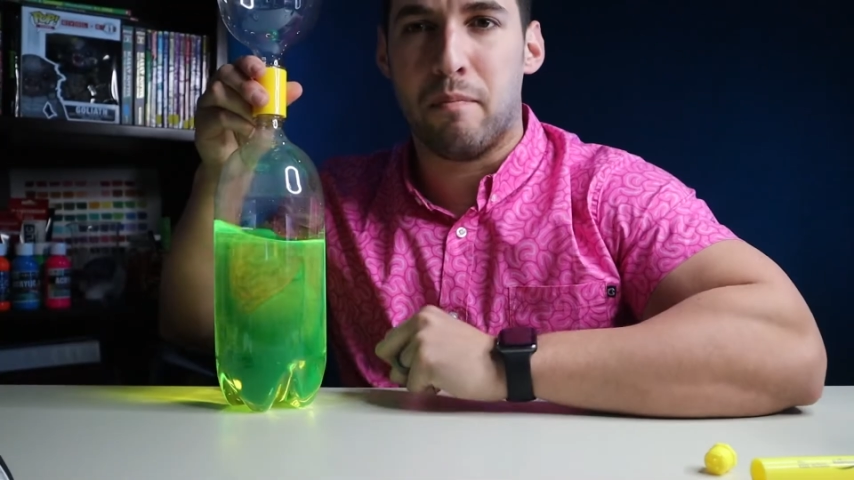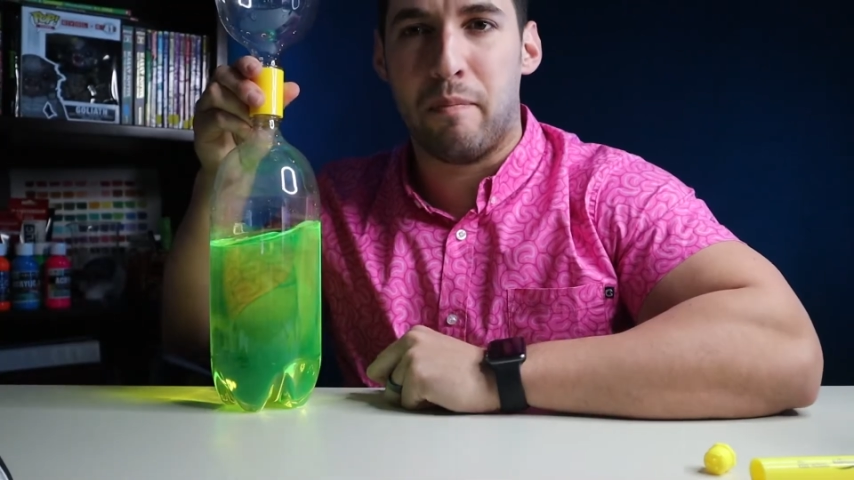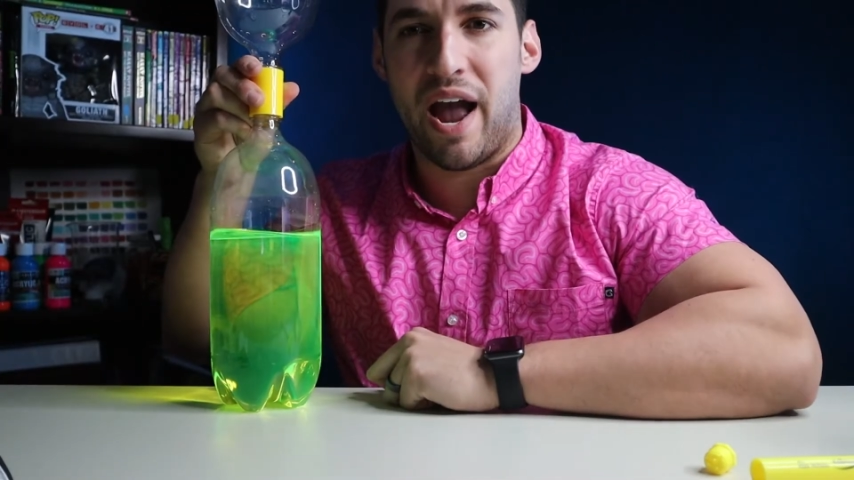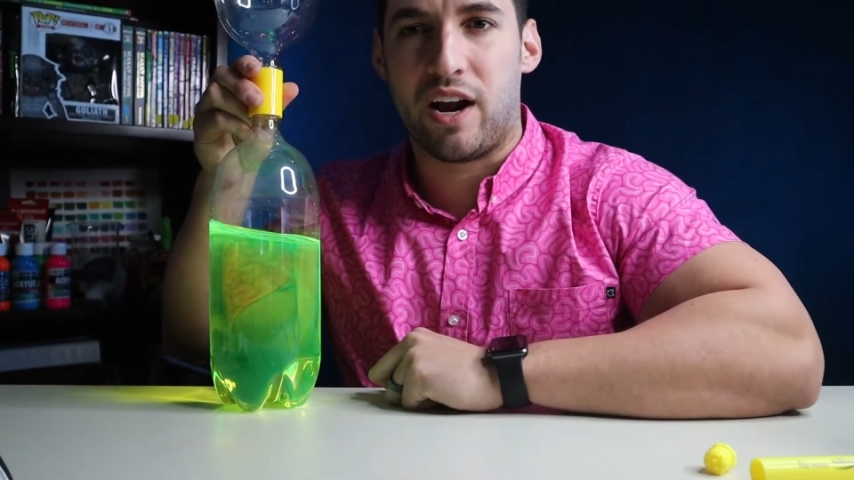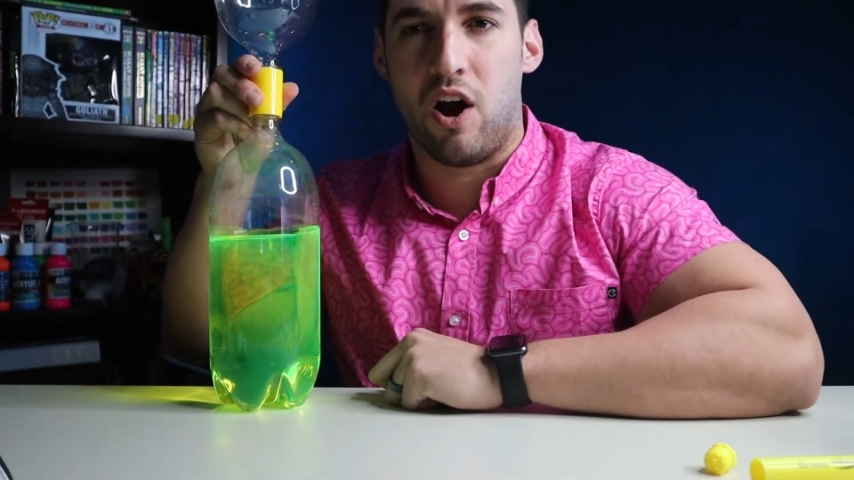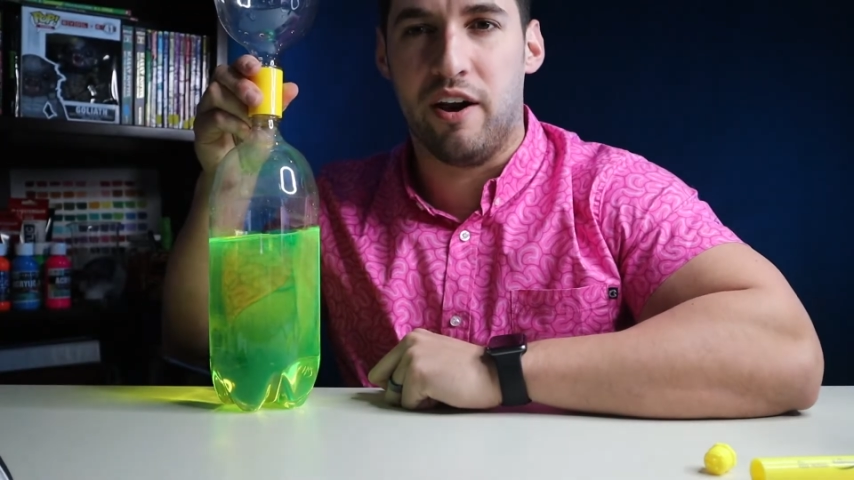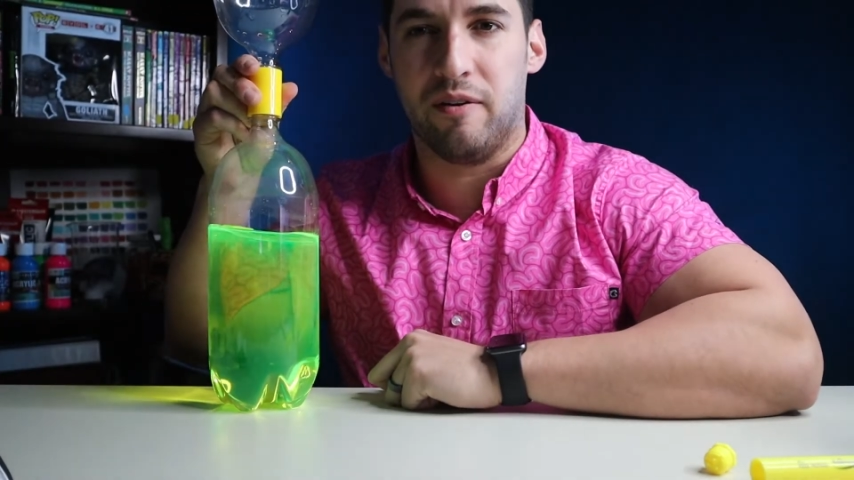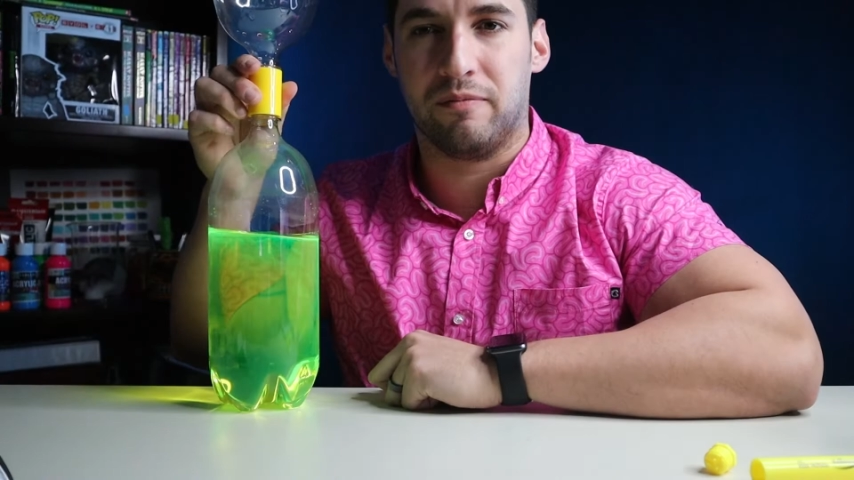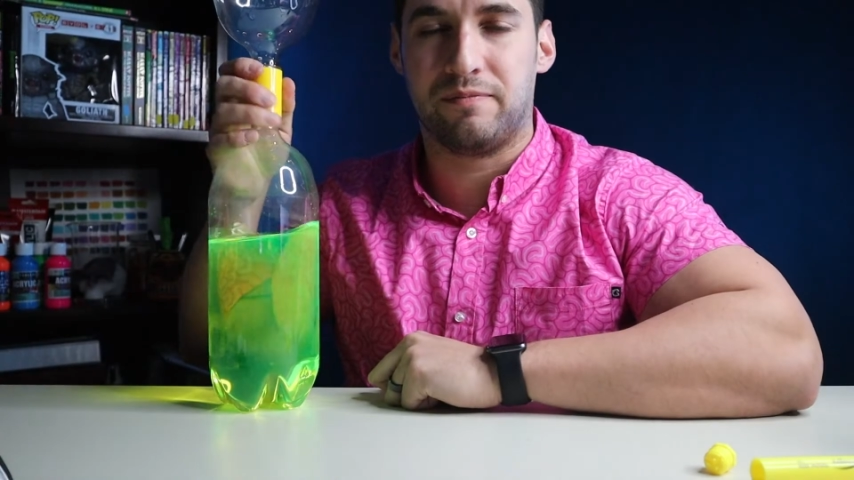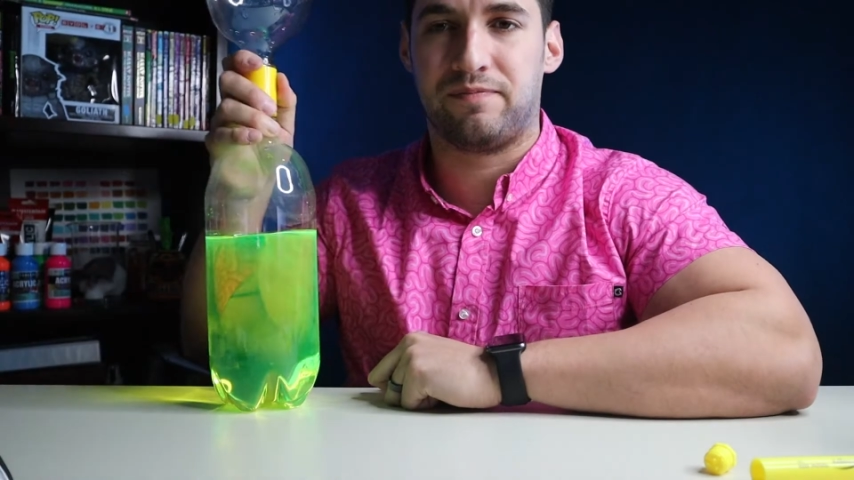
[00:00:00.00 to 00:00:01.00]
back on.
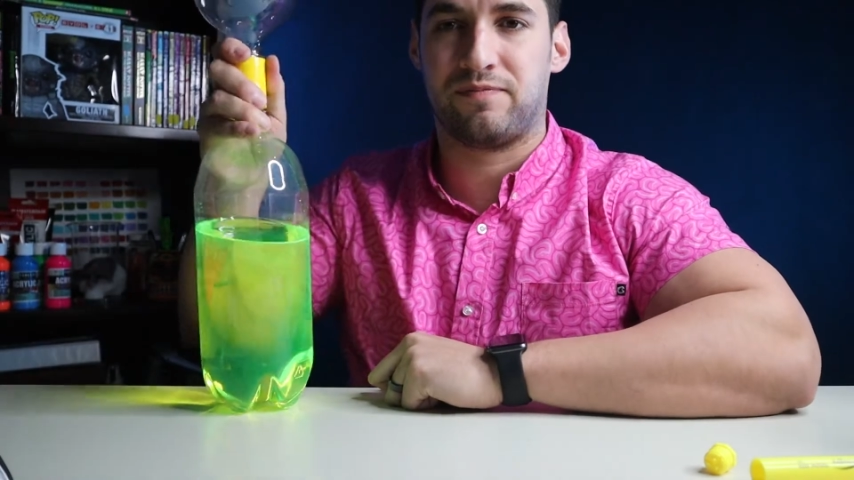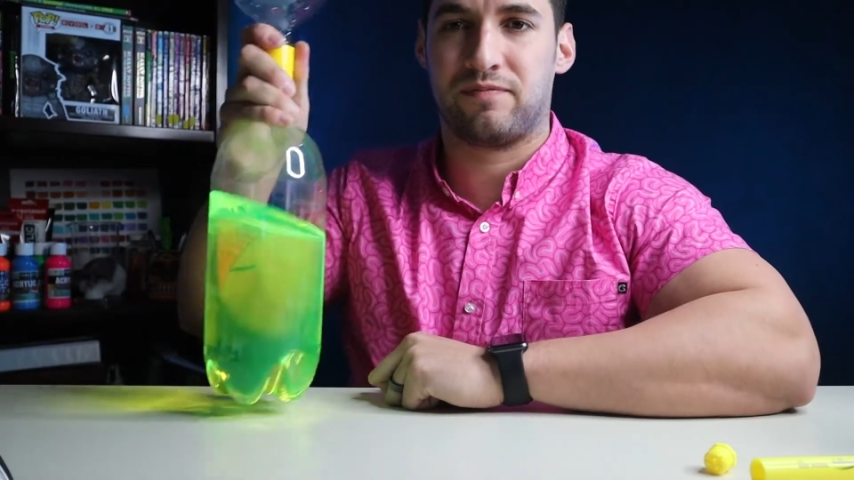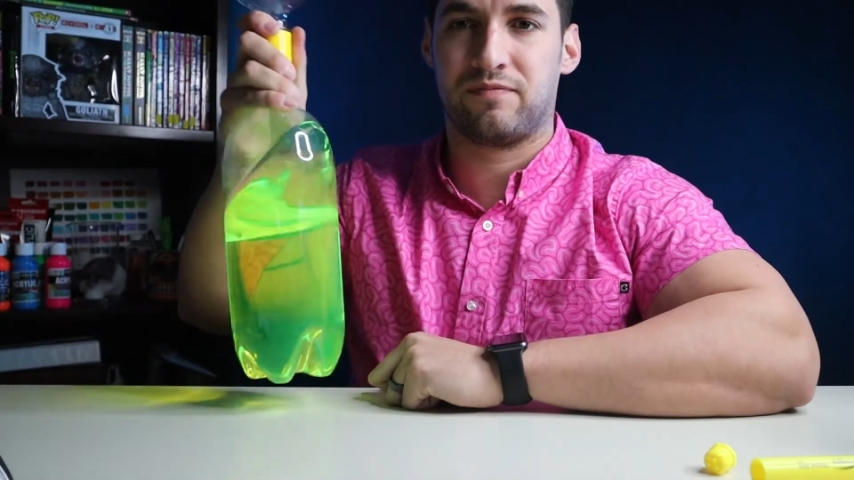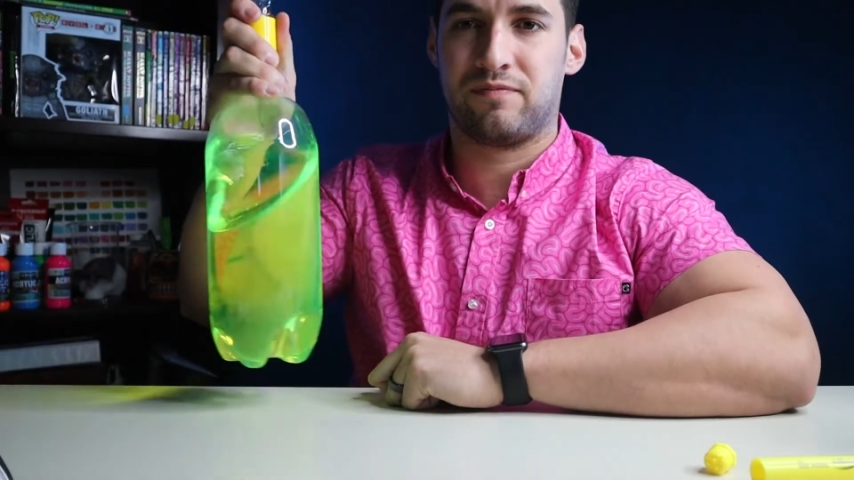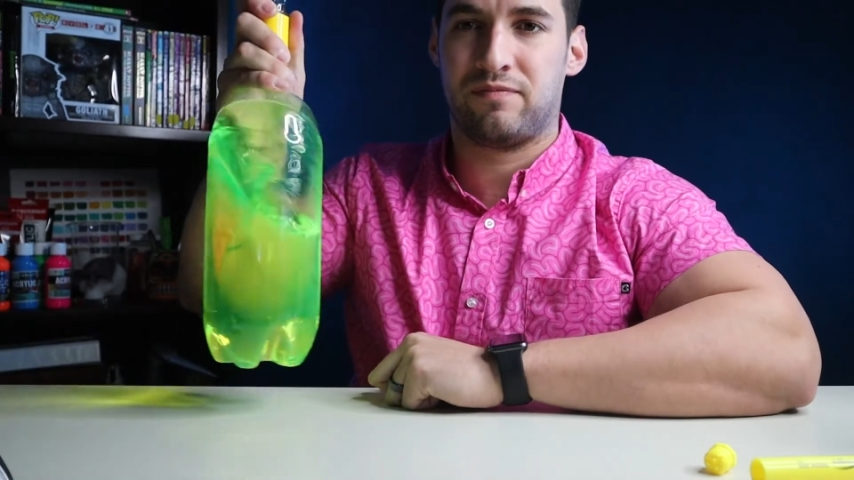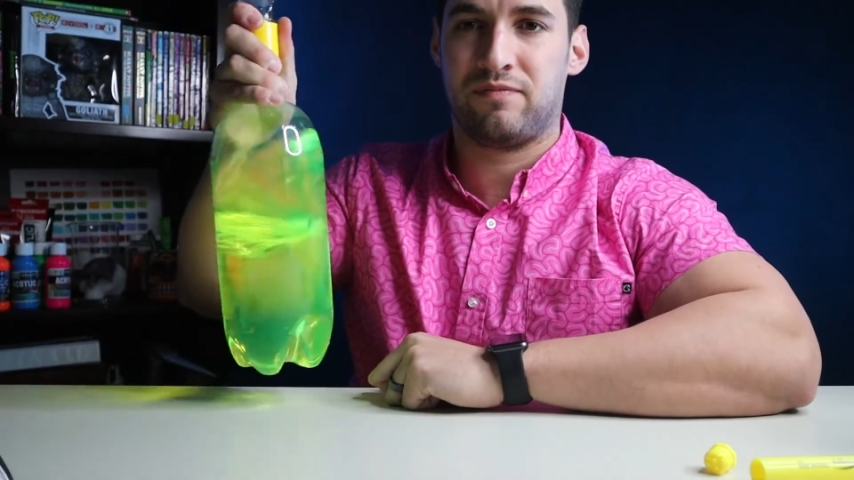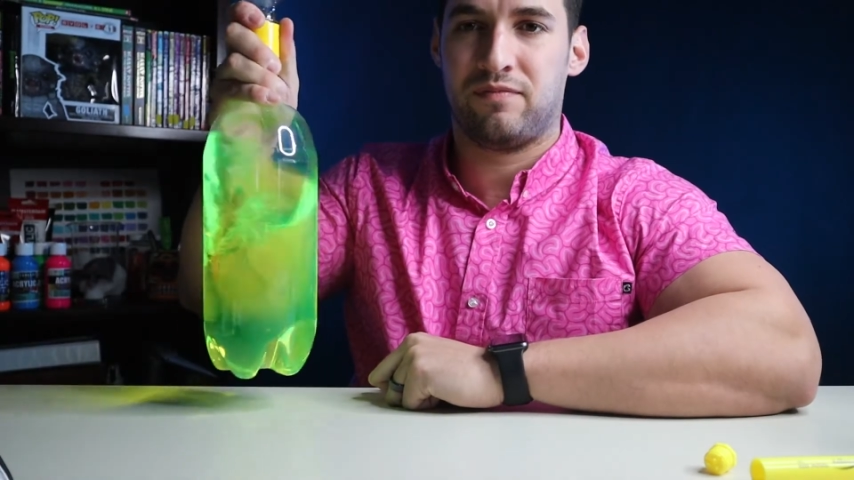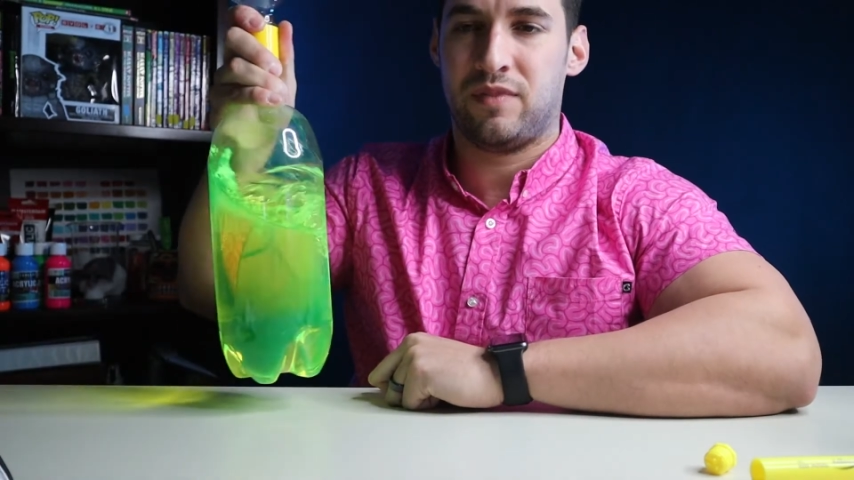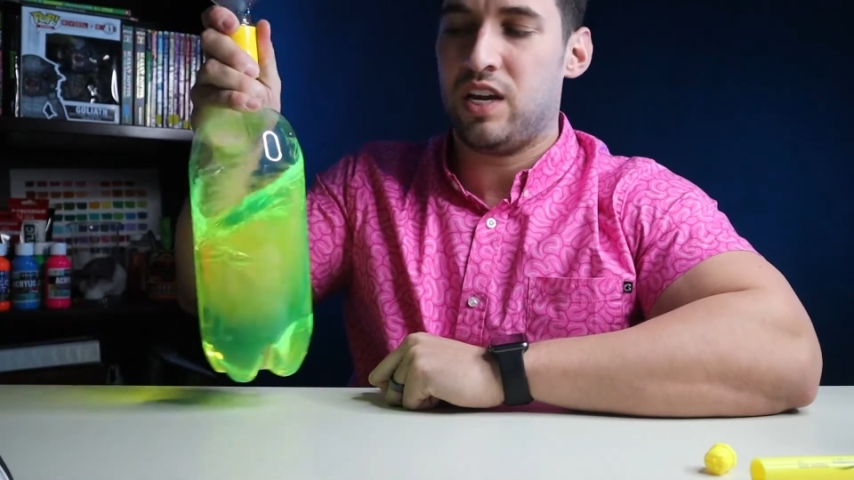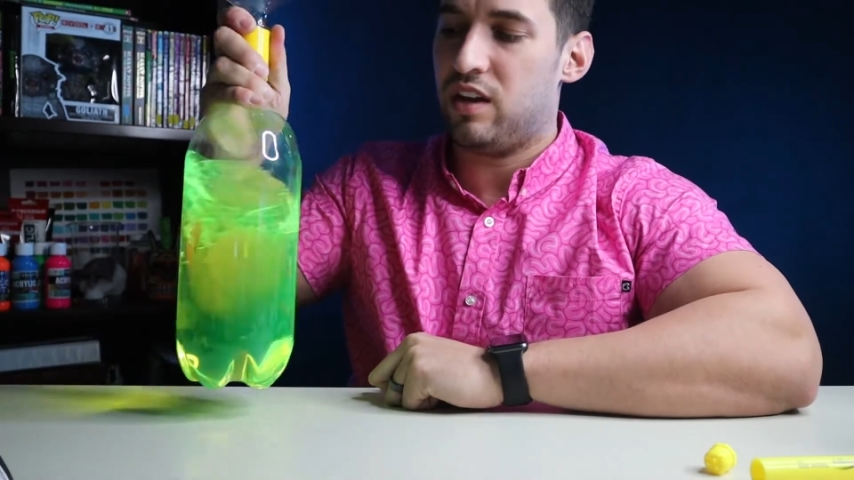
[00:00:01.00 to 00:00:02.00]

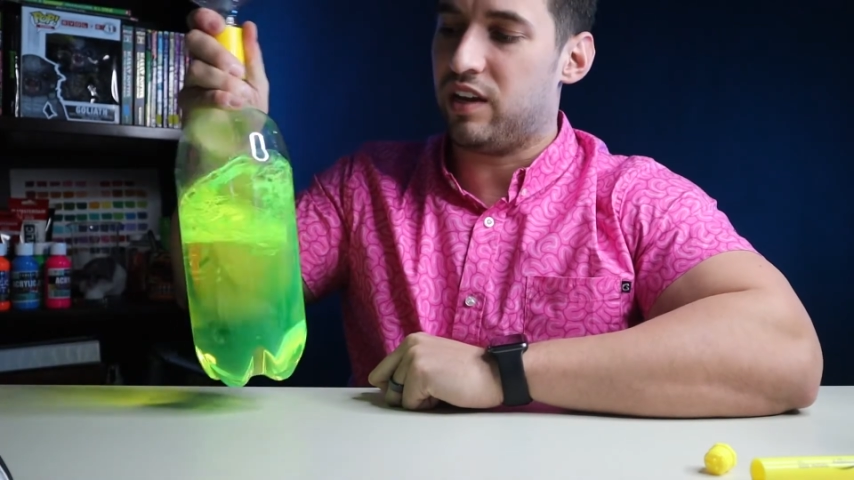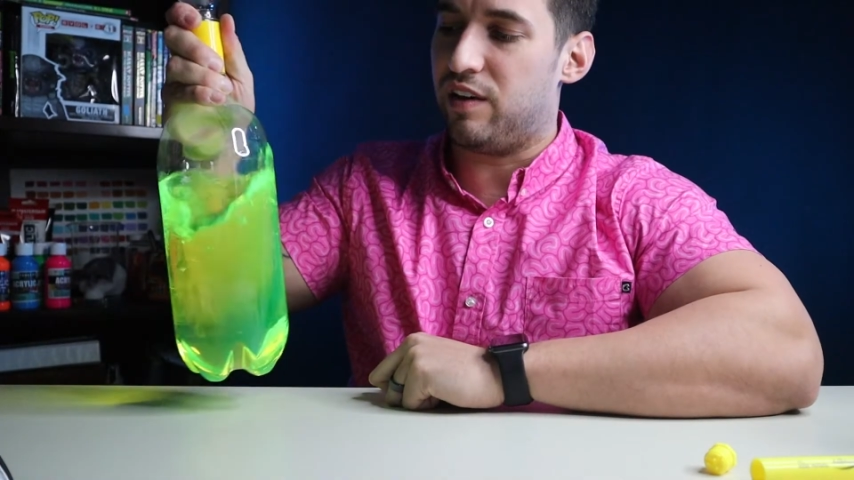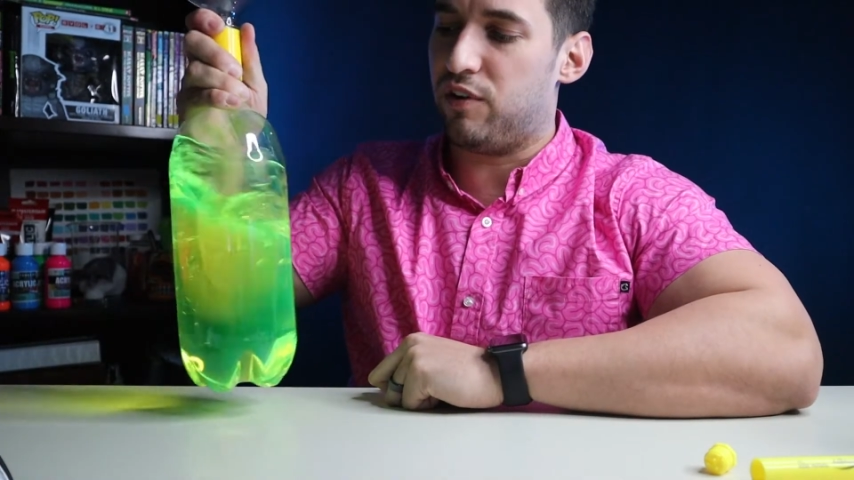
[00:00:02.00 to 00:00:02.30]
Give